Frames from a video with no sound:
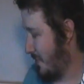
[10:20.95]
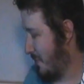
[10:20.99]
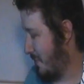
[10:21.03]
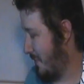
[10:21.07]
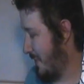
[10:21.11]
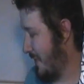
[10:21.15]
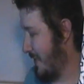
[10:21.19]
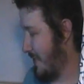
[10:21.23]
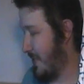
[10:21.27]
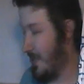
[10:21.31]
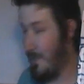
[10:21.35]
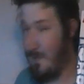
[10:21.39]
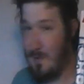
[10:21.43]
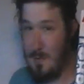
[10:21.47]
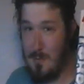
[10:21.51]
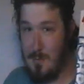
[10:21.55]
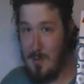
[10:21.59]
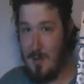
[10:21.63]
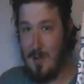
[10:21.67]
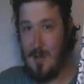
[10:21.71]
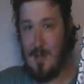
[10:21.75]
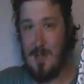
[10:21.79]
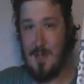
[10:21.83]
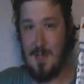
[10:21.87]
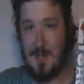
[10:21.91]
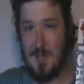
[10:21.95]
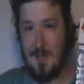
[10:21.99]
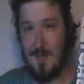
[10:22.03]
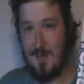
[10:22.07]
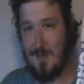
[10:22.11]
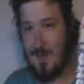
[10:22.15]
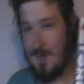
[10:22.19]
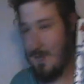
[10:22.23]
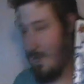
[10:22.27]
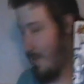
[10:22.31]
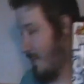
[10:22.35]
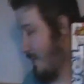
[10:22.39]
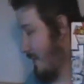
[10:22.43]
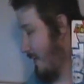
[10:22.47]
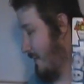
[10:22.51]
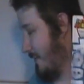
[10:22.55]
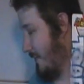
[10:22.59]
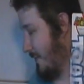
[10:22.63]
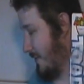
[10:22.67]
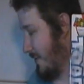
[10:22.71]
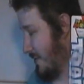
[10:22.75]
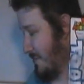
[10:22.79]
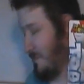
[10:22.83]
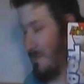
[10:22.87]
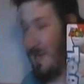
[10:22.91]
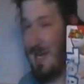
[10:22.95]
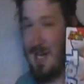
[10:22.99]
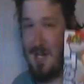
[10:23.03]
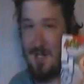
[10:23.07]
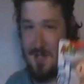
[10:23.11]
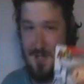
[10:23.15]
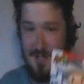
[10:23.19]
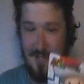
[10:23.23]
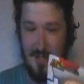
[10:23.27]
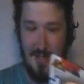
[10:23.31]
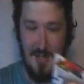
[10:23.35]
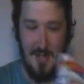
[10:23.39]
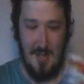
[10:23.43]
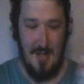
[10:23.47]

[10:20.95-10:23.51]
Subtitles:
All these other models are for Smash,